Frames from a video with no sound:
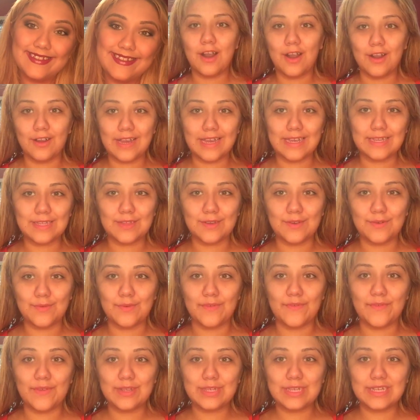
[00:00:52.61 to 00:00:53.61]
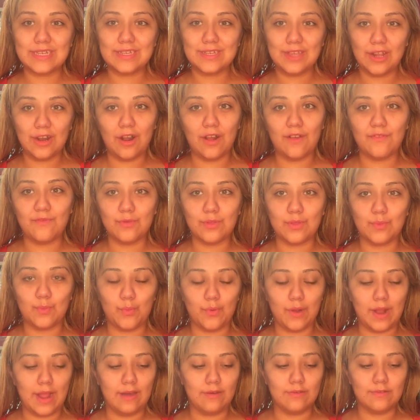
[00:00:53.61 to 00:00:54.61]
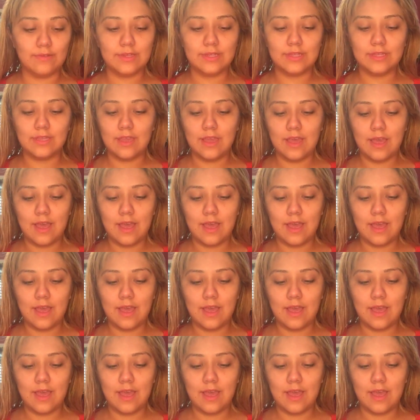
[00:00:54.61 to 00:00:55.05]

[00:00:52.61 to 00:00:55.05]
Okay, so we're first going to start off with brows.